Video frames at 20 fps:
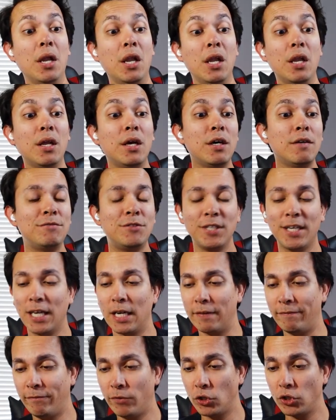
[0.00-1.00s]
love to get
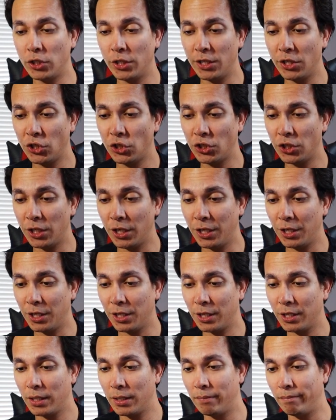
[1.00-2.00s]
a first edition
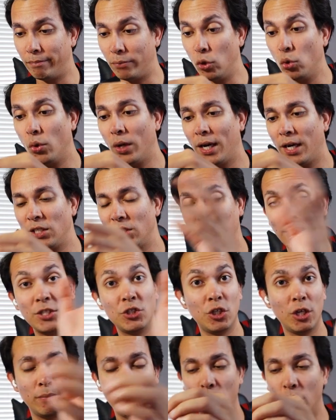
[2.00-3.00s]
Blue Eyes,
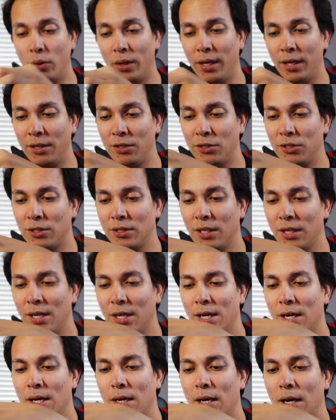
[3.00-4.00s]
Legendary Blue Eyes,
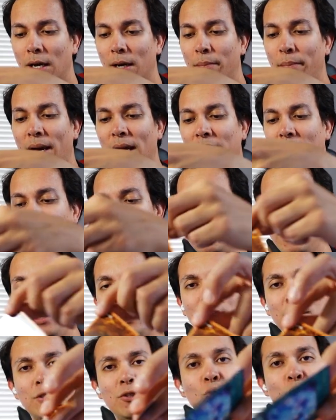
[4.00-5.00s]
back in the